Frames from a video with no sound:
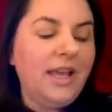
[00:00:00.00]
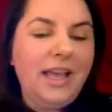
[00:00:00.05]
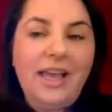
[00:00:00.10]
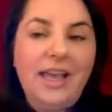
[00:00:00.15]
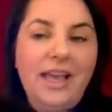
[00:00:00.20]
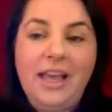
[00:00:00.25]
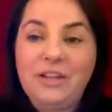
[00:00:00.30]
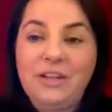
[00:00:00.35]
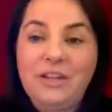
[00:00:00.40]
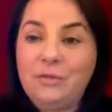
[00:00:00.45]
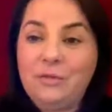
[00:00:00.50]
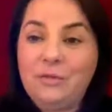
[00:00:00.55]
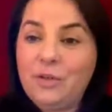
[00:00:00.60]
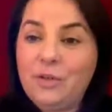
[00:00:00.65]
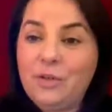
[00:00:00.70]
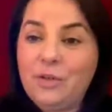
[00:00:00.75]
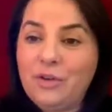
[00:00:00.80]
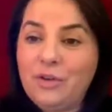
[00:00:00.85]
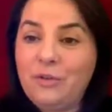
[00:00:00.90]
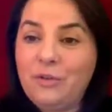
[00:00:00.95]
a handful
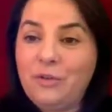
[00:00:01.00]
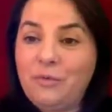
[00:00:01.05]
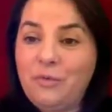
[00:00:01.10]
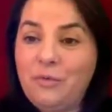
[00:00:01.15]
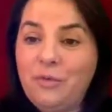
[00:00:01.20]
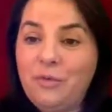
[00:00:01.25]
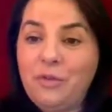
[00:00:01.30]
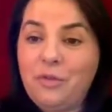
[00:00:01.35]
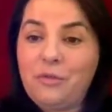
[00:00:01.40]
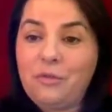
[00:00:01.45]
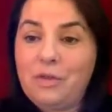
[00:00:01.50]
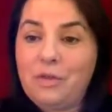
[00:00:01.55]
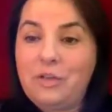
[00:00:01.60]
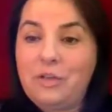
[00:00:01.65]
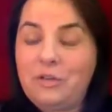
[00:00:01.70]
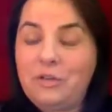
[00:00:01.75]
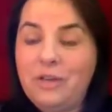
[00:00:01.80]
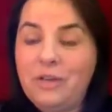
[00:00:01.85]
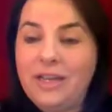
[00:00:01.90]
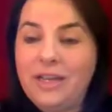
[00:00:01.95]
turned up for the free
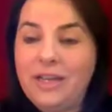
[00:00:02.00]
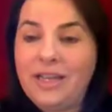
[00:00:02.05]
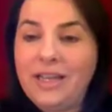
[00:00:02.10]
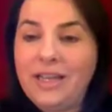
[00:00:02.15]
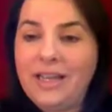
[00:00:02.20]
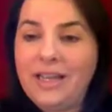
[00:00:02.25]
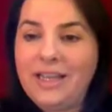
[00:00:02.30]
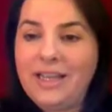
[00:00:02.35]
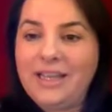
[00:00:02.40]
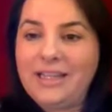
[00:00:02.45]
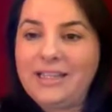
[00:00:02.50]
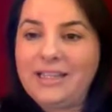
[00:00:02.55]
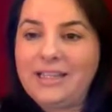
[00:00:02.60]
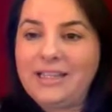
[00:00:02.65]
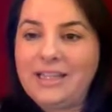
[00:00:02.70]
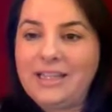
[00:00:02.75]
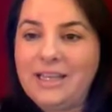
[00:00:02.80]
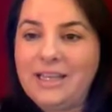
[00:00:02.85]
training, and